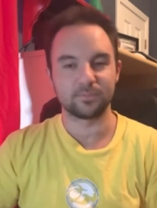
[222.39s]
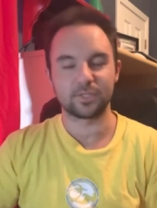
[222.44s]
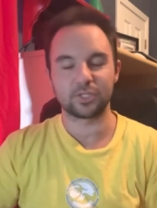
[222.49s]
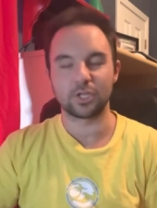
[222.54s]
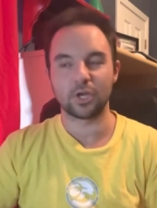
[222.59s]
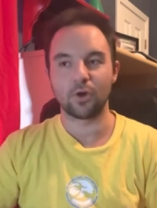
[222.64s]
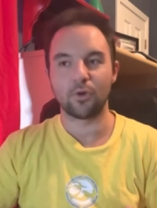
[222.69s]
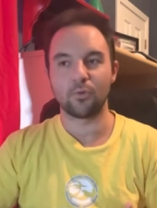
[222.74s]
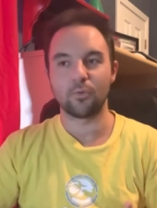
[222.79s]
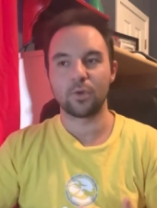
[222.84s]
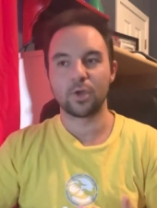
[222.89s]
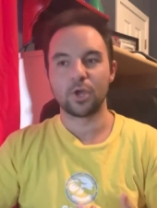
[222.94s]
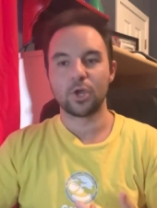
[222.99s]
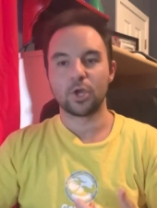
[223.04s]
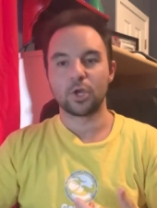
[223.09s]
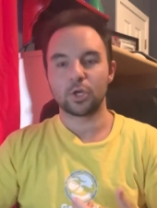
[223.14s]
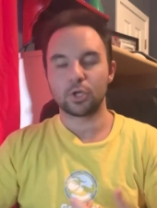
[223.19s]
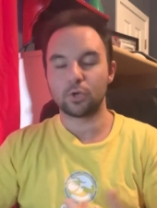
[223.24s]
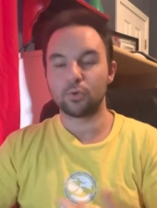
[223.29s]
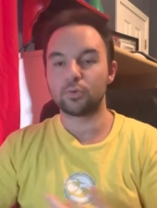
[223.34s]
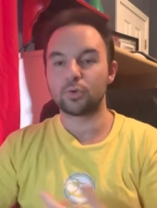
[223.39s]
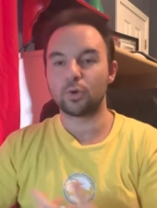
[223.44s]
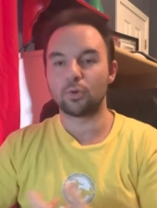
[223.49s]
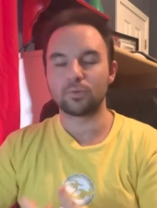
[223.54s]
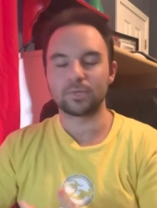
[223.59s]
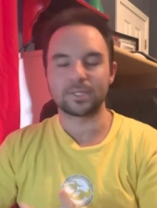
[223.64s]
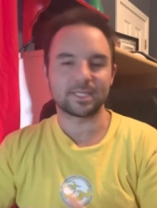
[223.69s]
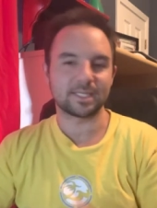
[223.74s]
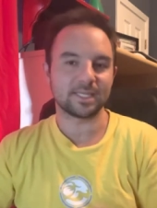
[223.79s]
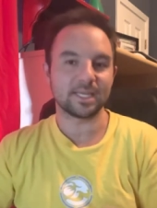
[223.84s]
So you
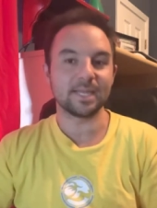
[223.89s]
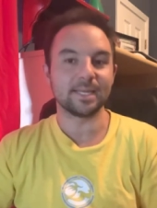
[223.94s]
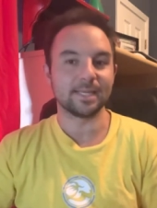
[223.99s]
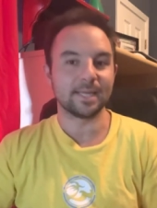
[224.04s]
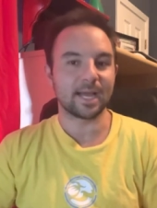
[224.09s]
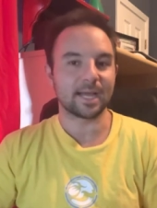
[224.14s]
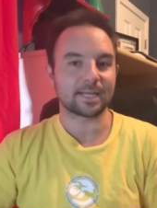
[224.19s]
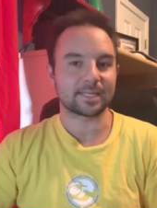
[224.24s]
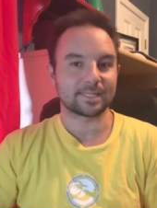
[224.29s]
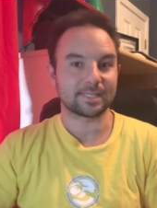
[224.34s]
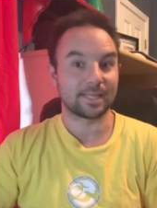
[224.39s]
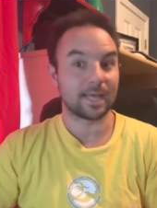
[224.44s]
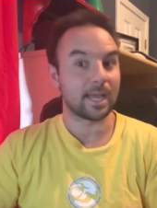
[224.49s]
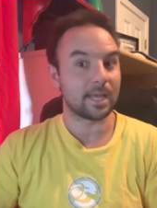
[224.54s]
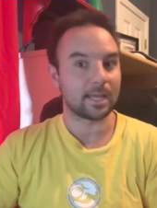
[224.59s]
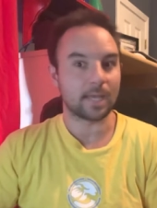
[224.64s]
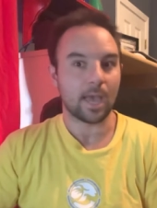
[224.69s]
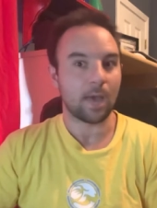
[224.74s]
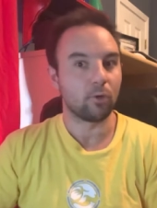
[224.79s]
don't see decks like